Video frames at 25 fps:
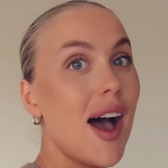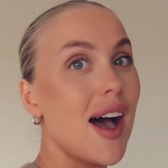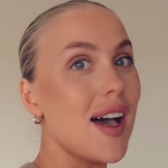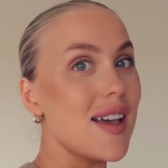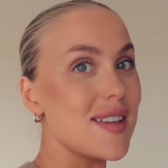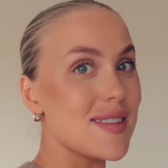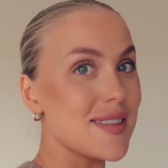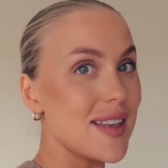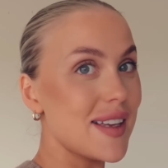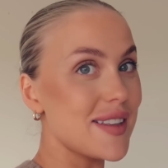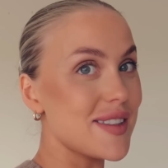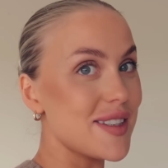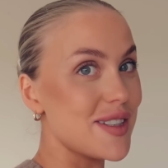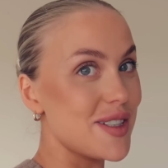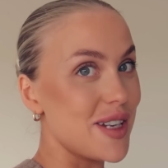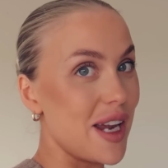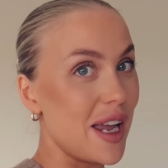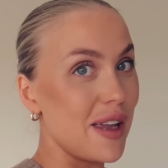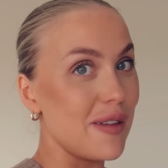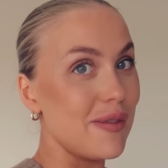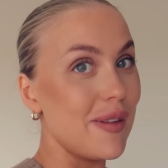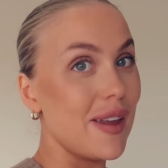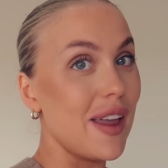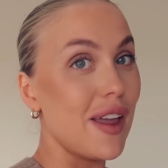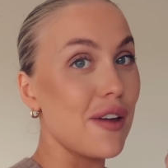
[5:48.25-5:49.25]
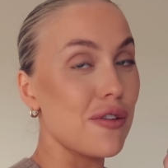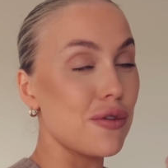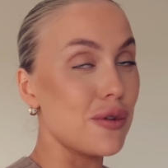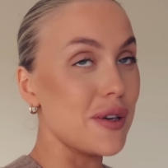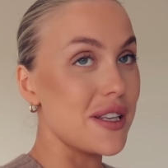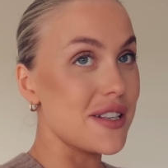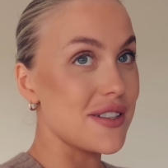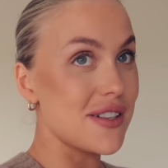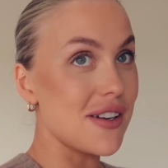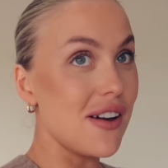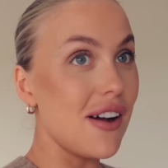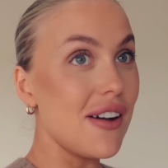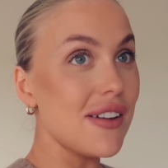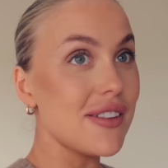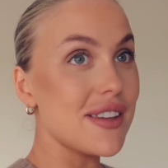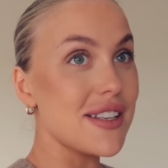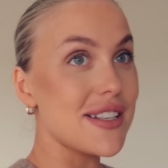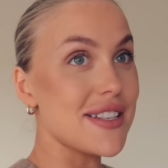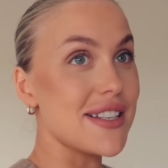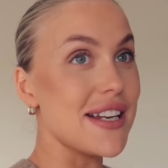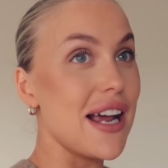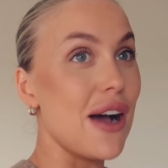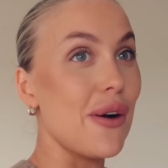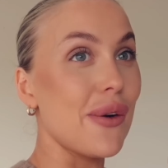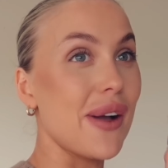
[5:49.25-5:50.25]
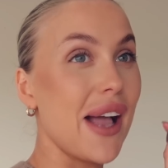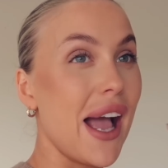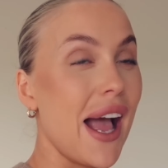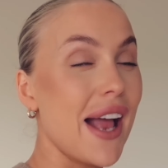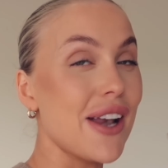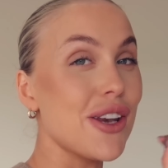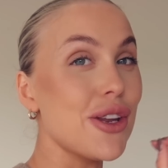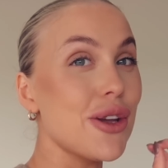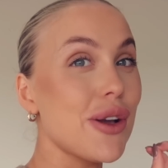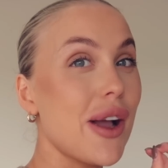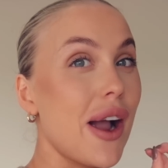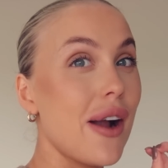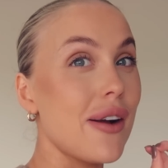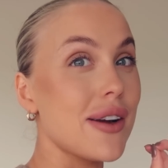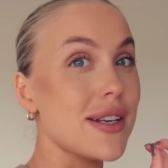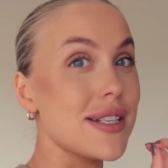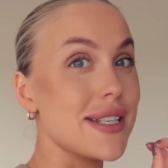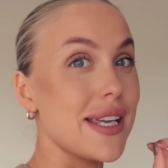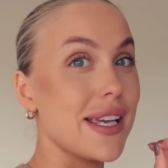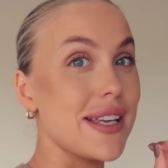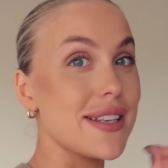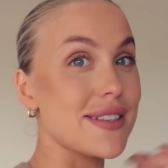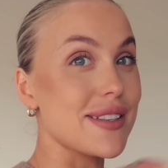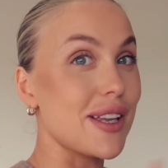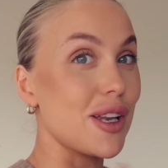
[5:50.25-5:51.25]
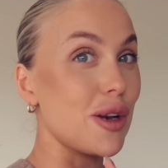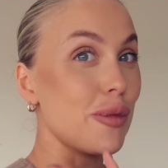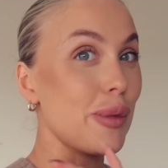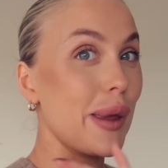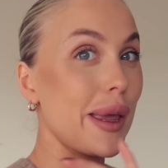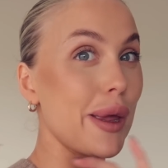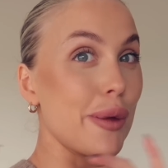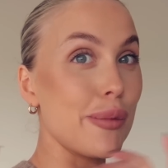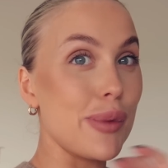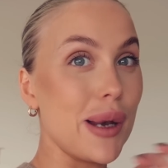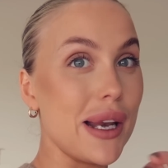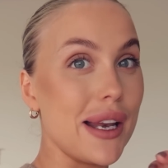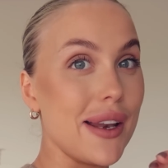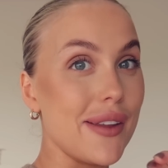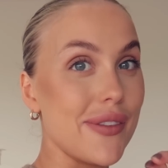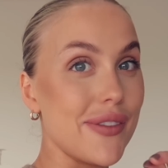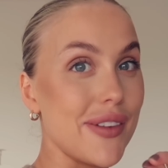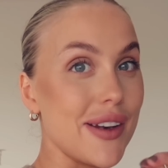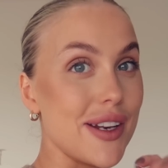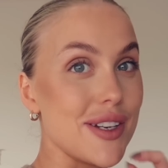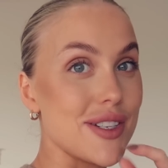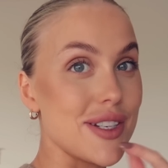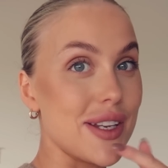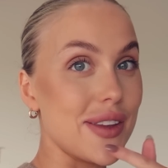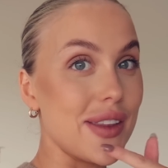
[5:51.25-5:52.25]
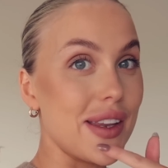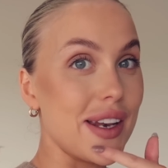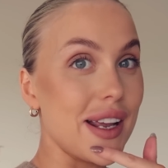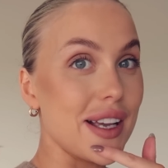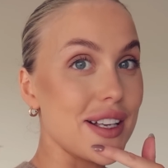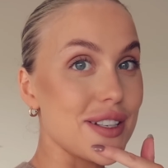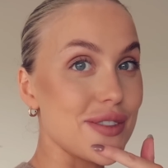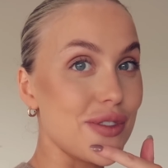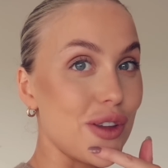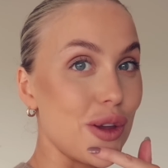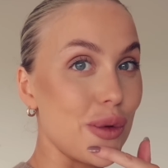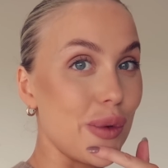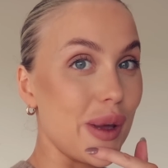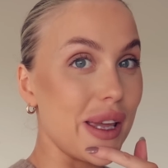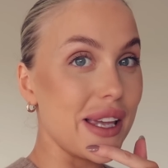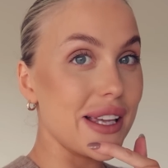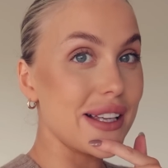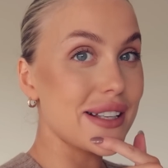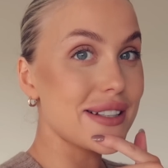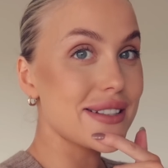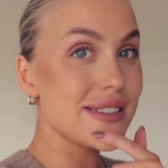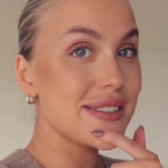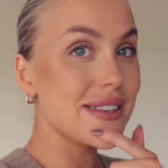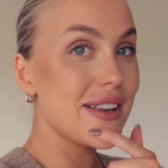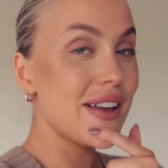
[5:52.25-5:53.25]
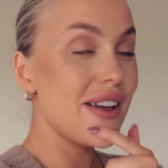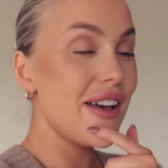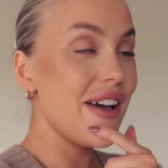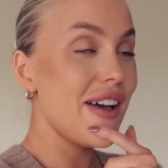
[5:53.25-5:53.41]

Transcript: I said to Jamie, if we start this now, can you guarantee it's going to be completely finished in the next few weeks?